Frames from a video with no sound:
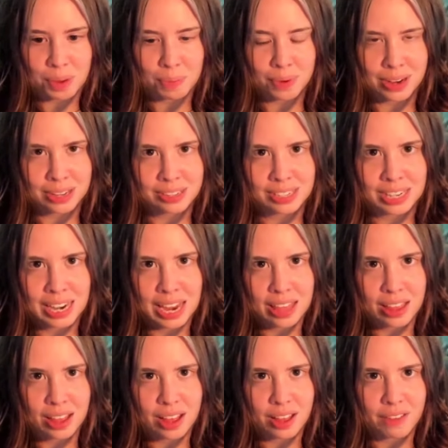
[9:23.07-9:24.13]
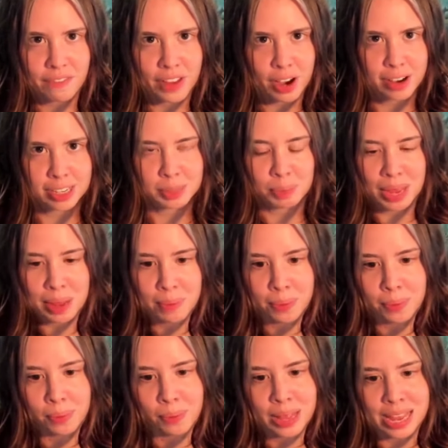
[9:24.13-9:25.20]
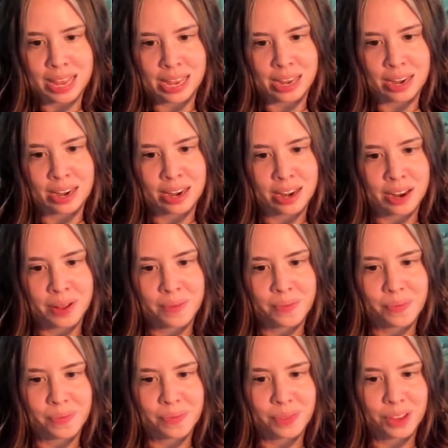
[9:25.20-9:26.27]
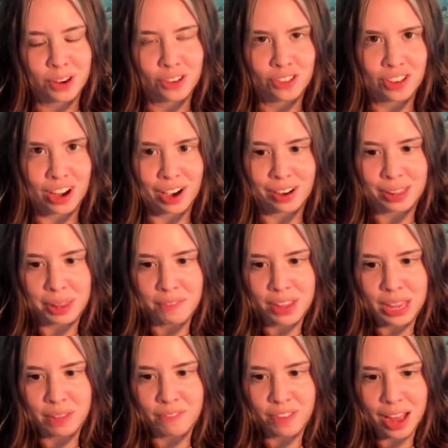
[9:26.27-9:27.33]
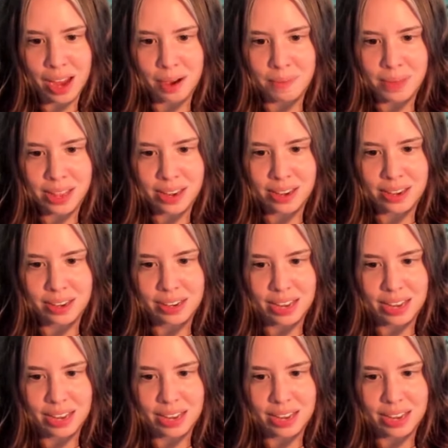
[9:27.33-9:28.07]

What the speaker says: brings together various people who share a living environment,